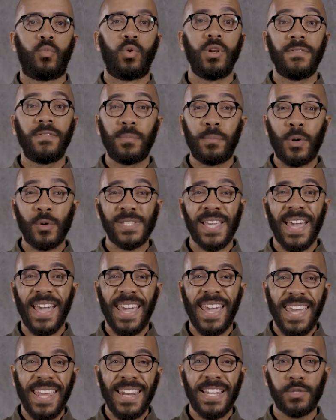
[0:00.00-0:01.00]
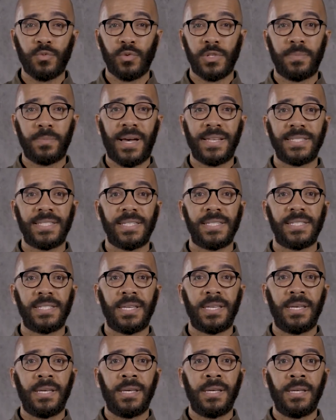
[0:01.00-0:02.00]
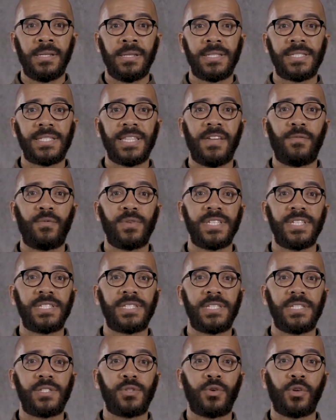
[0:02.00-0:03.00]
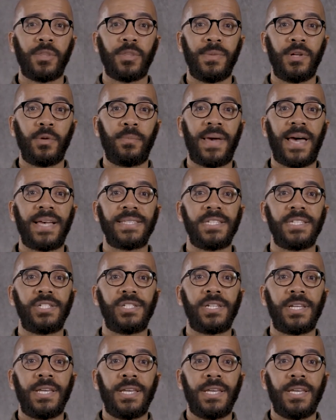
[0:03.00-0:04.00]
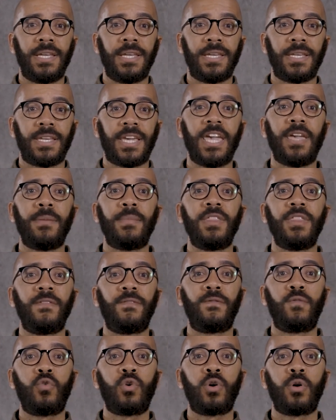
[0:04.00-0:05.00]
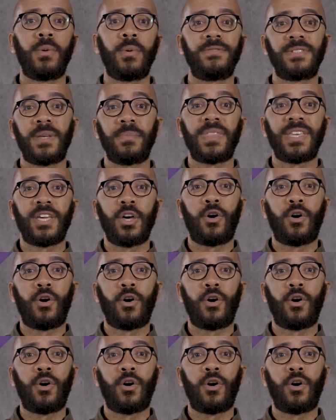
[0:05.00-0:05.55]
One of the most heinous responses to slave resistance during the Middle Passage came in the form of something